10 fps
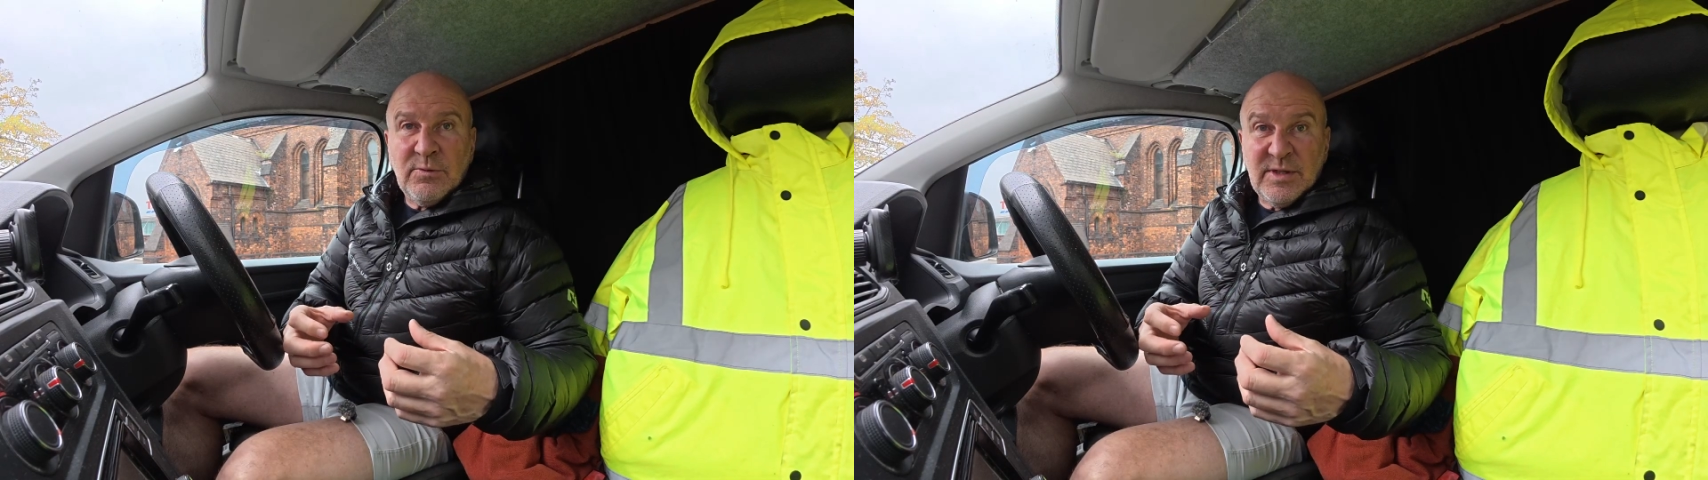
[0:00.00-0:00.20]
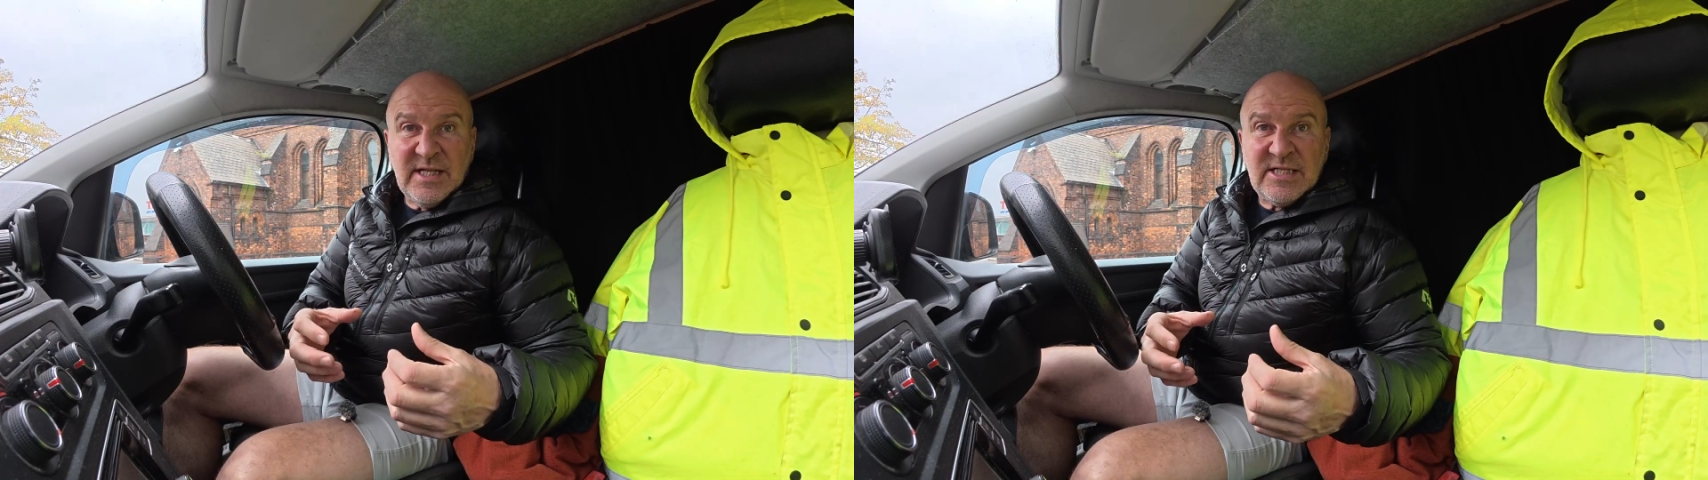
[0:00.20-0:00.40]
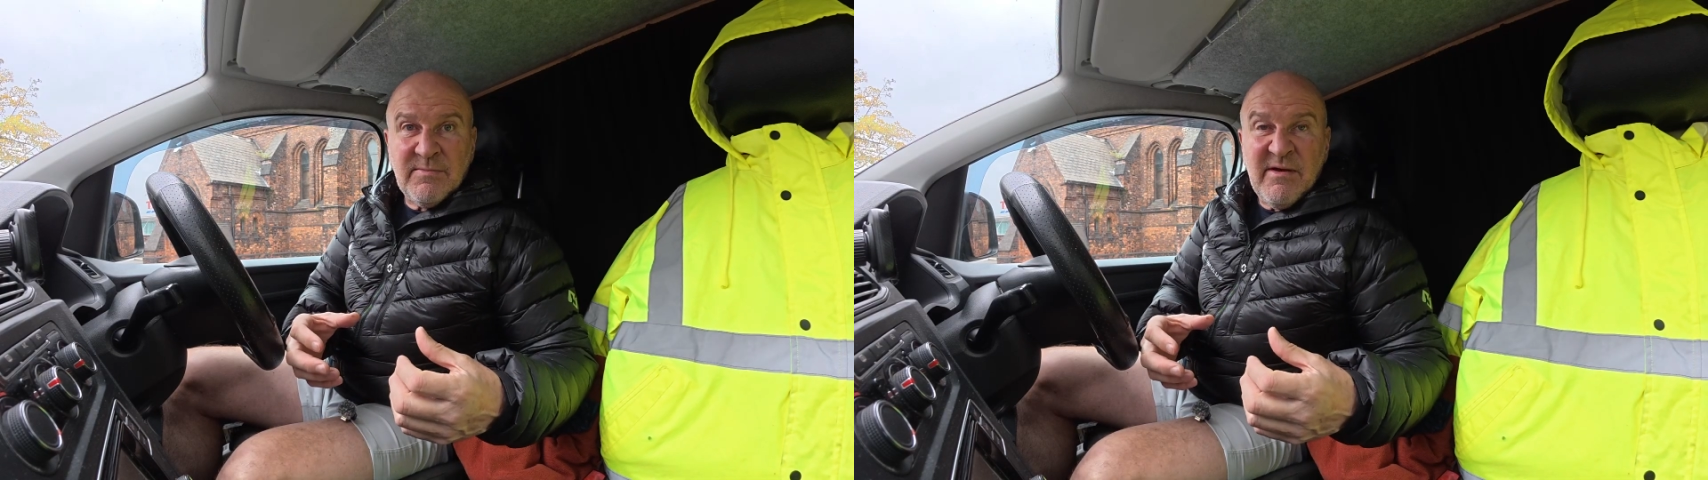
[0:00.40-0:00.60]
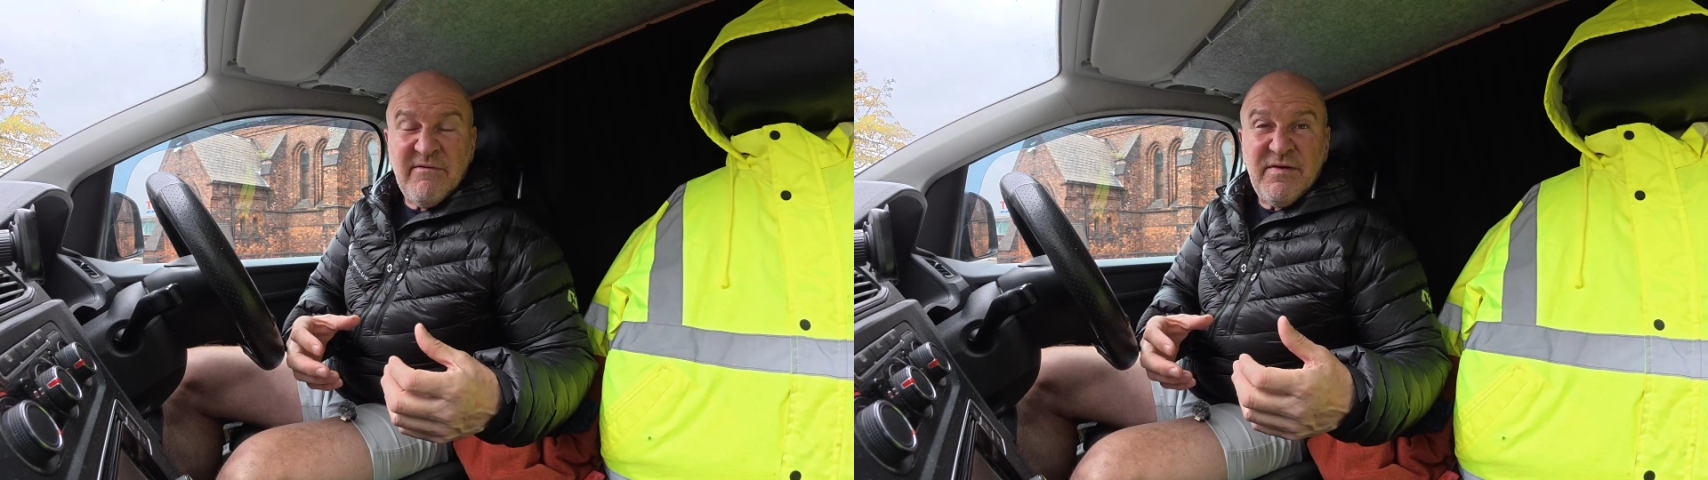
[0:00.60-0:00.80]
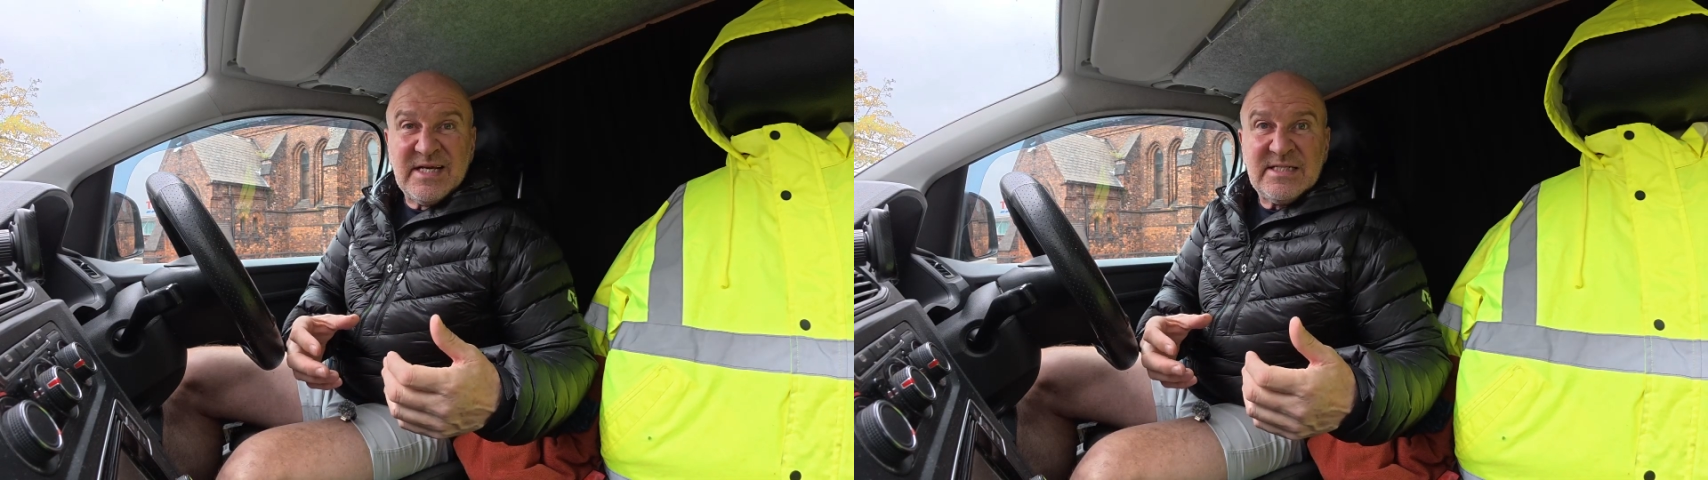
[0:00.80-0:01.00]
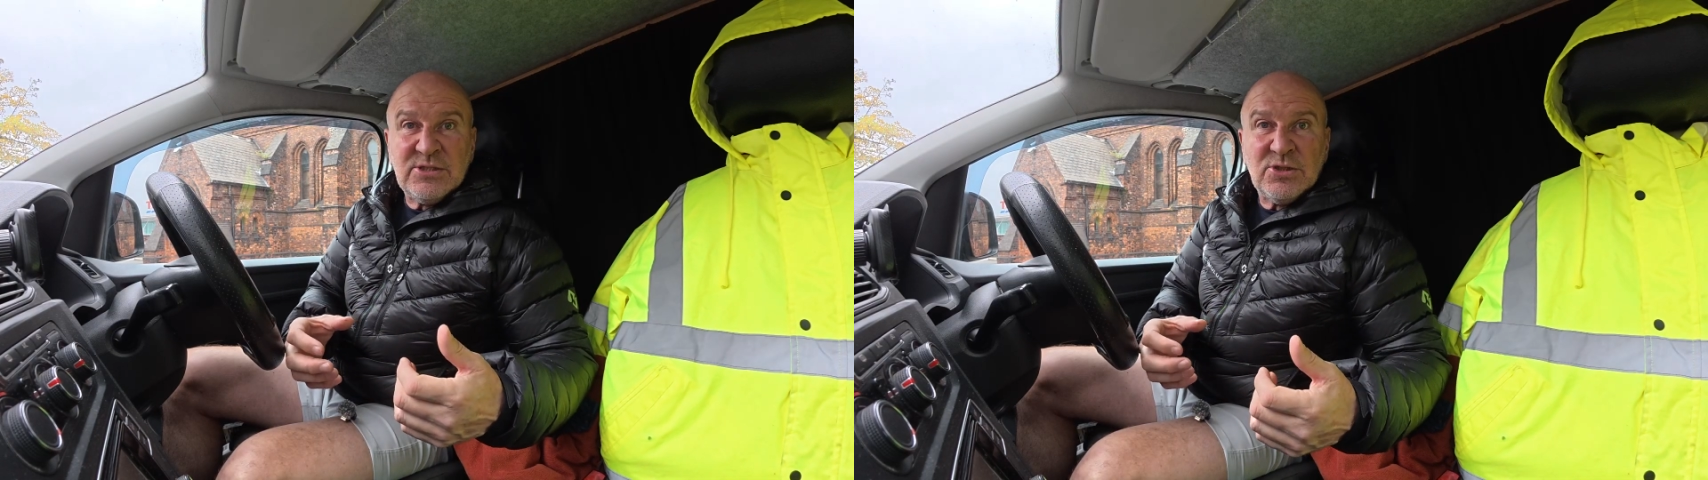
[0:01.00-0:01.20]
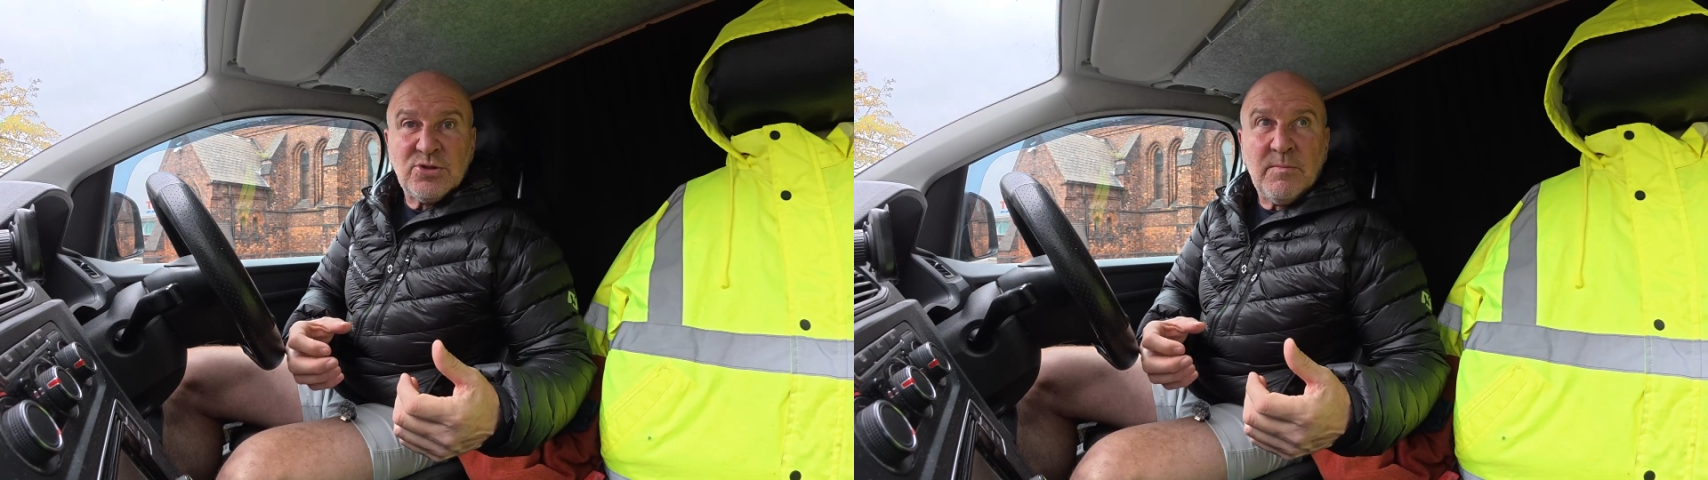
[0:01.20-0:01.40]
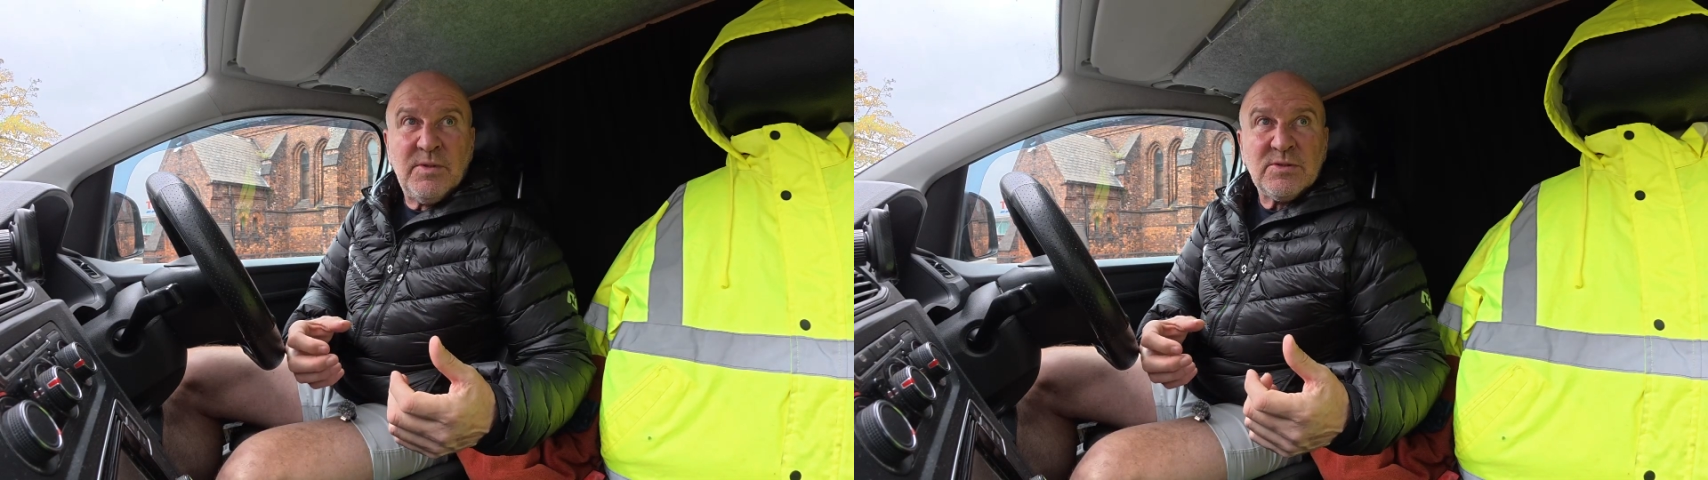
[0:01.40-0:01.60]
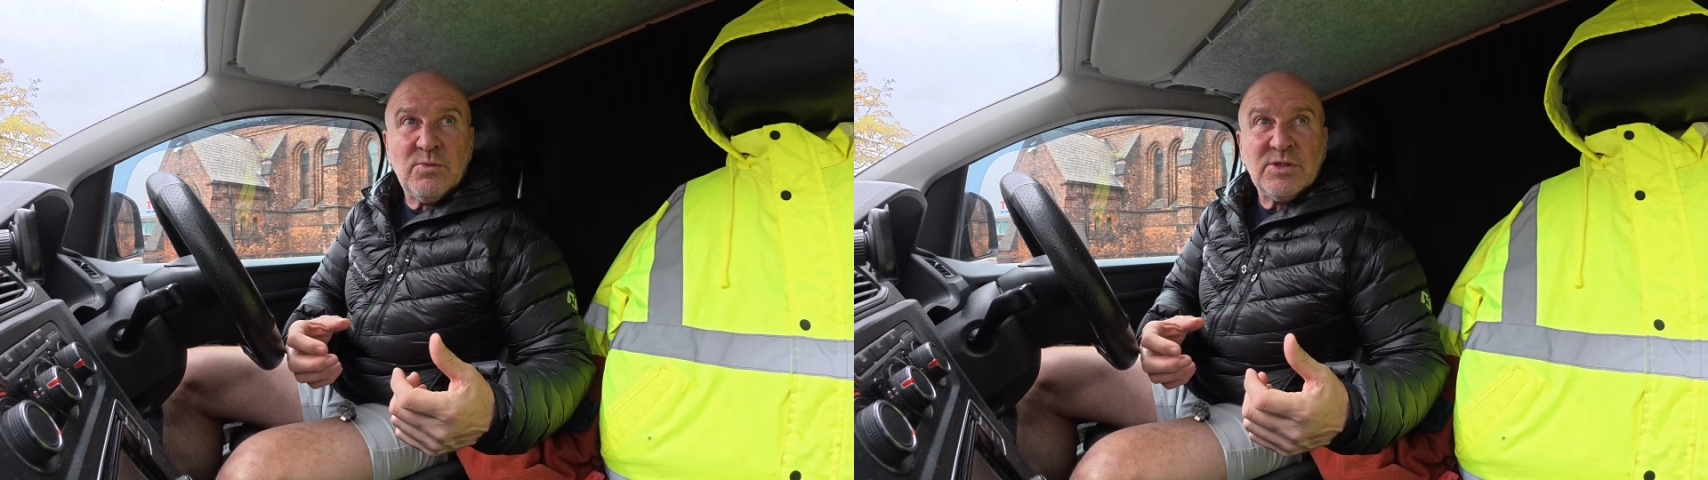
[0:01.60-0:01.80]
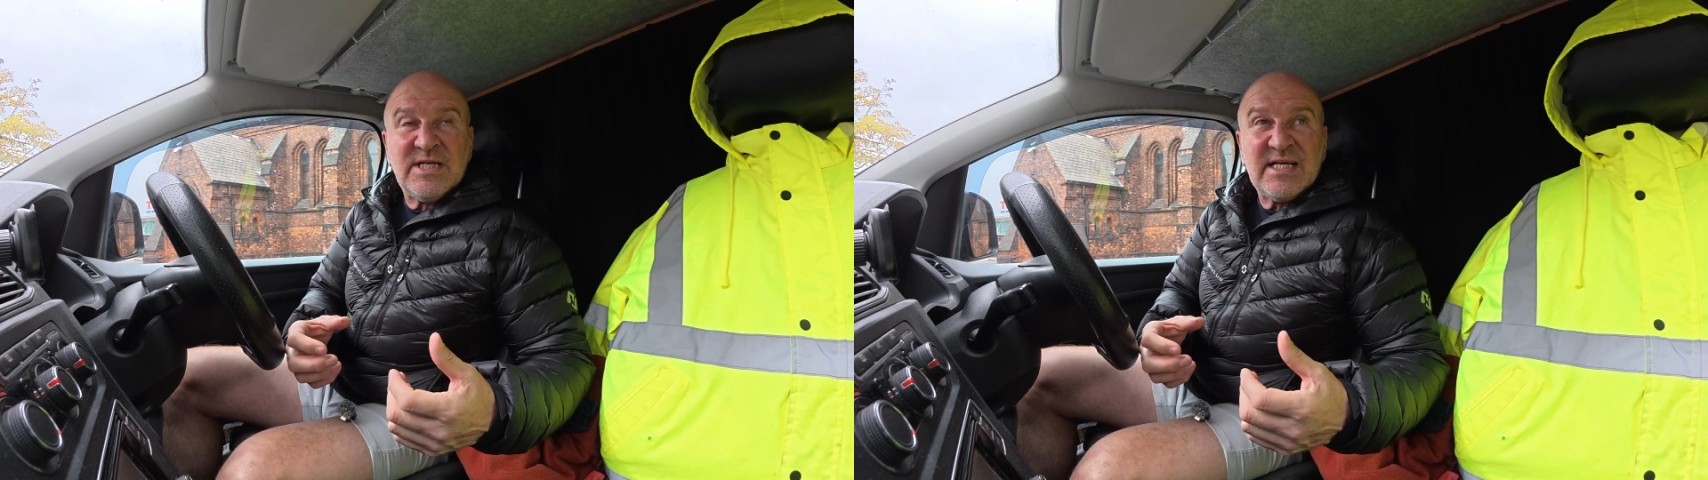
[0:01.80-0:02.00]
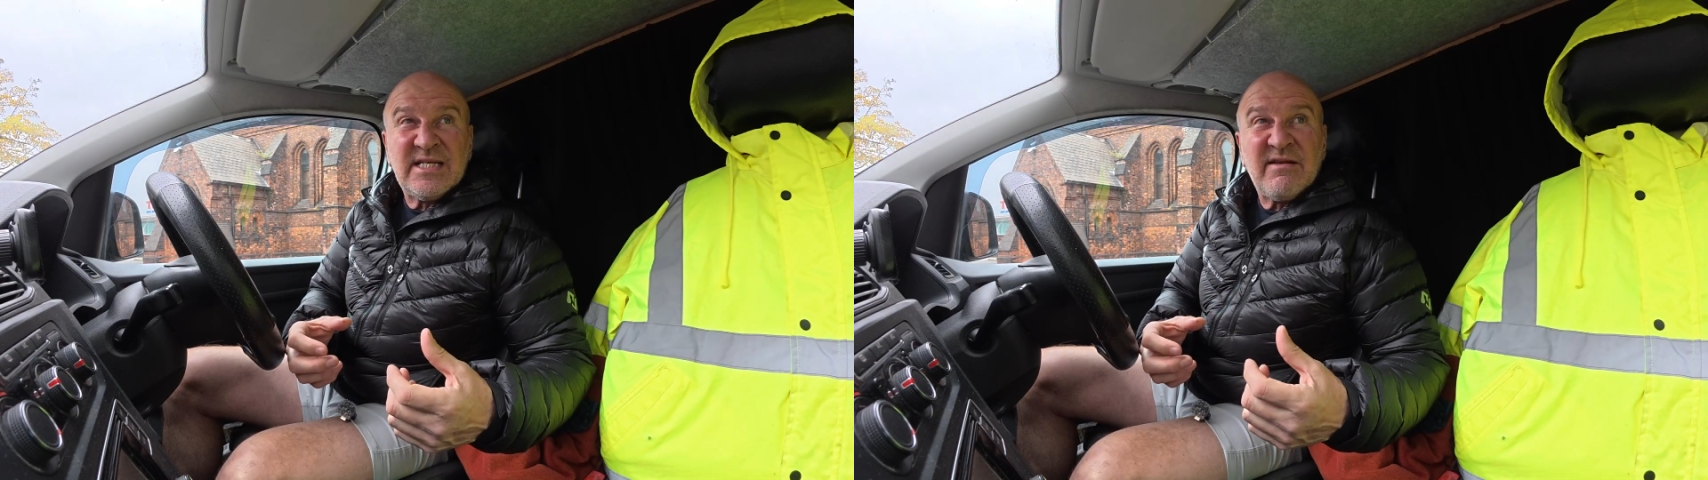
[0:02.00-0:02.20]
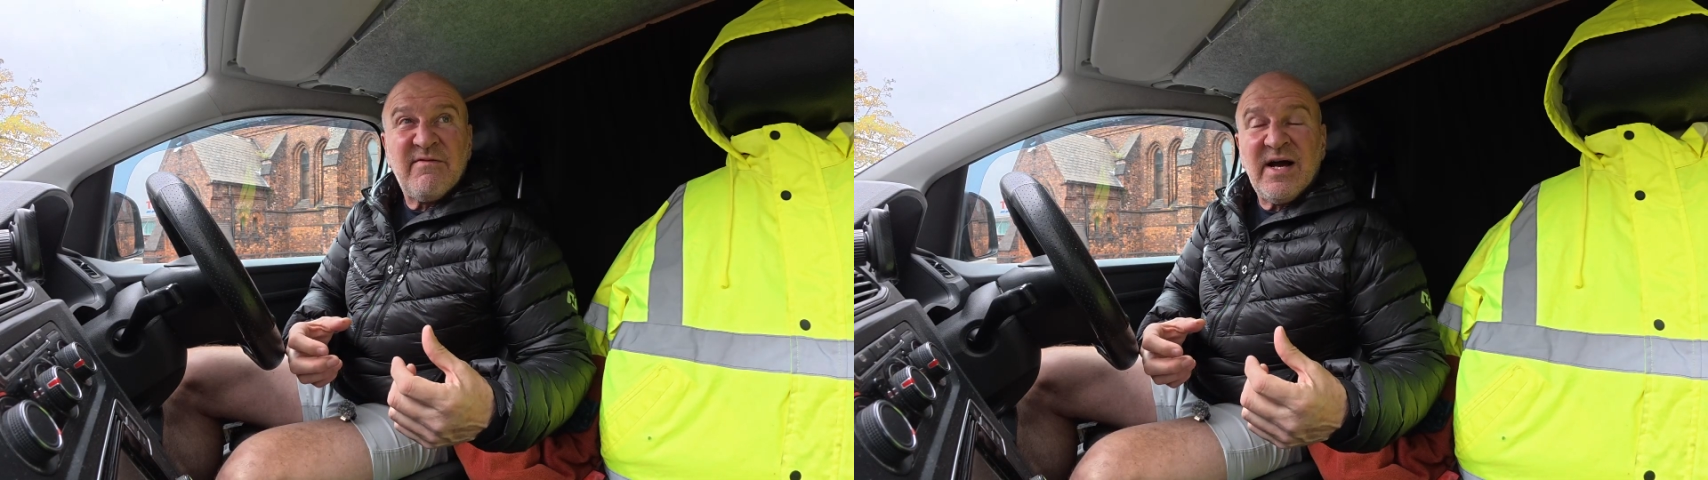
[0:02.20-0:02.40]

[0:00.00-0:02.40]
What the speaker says: with intermittent fasting to drop as much excess